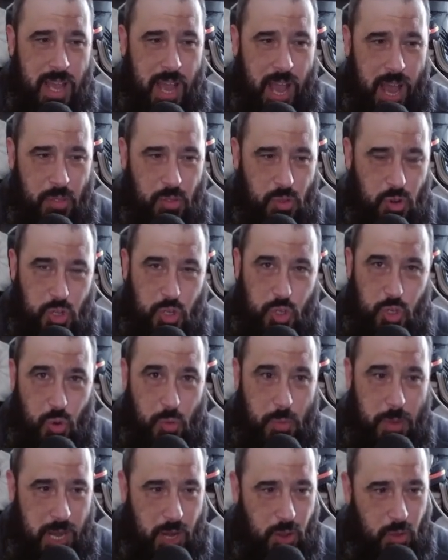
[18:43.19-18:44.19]
and there's so
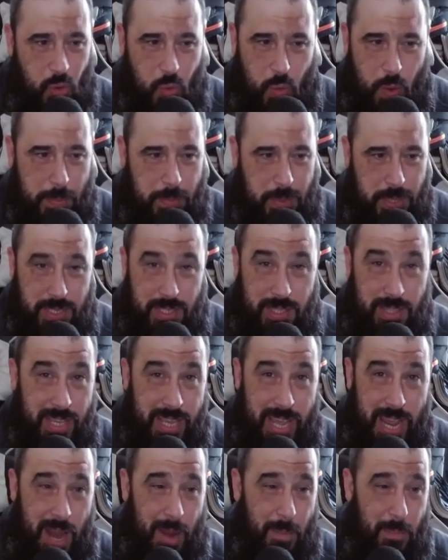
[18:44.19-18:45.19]
many other weapons in the
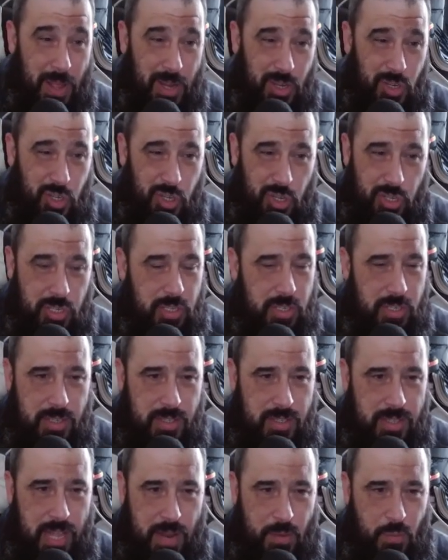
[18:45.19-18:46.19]
game
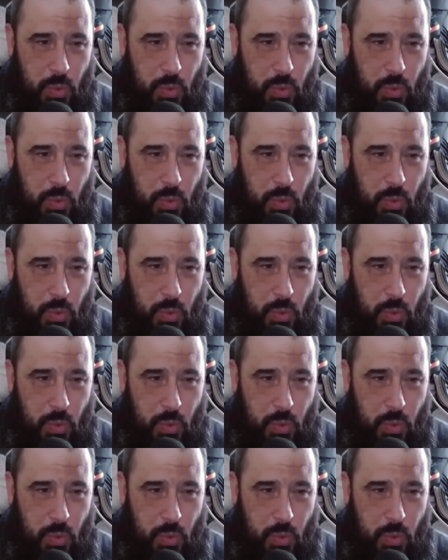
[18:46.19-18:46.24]
that